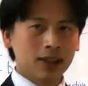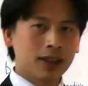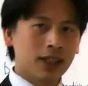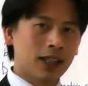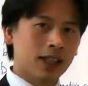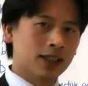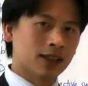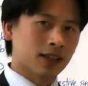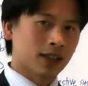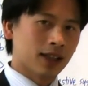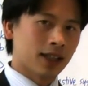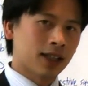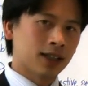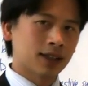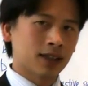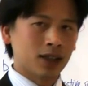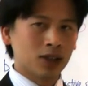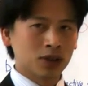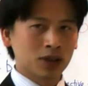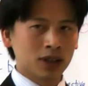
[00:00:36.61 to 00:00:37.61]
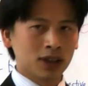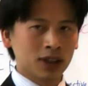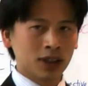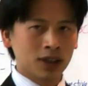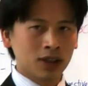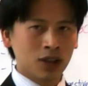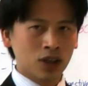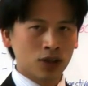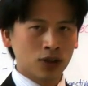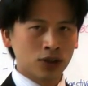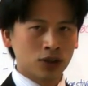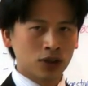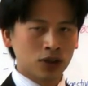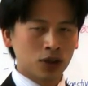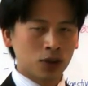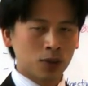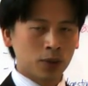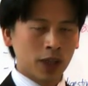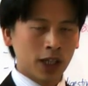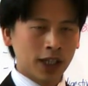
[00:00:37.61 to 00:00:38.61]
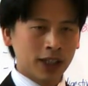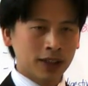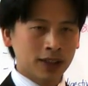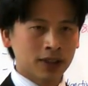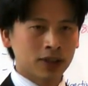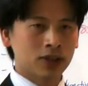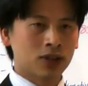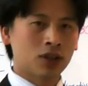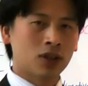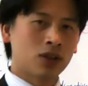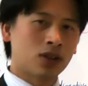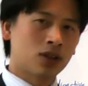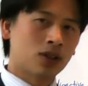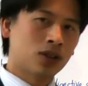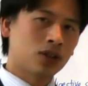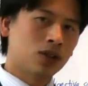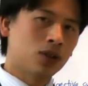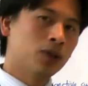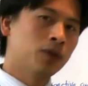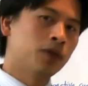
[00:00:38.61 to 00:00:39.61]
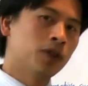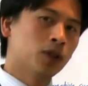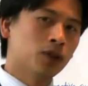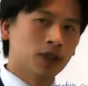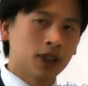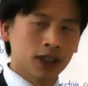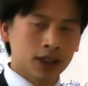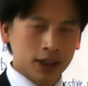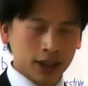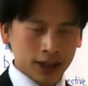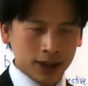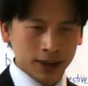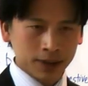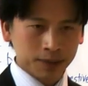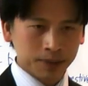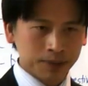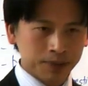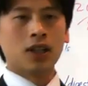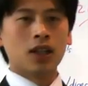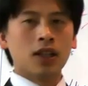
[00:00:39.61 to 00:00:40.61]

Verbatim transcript: there's less oxygen going to your brain, so you feel dizzy.